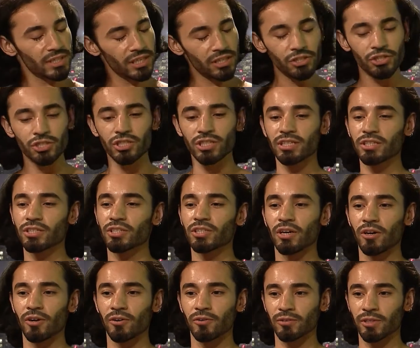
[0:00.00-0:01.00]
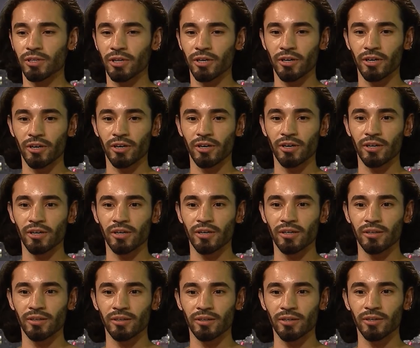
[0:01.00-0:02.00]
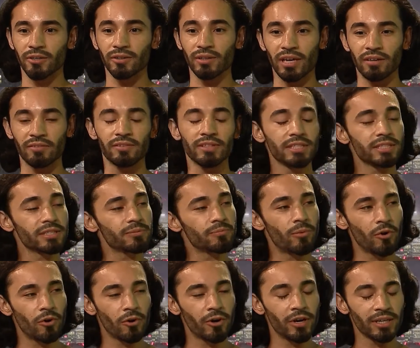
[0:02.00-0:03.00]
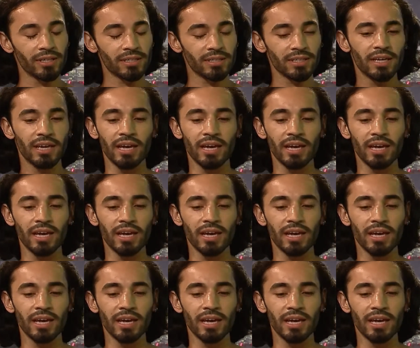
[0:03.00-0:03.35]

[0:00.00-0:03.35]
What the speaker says: she's shown her love and support.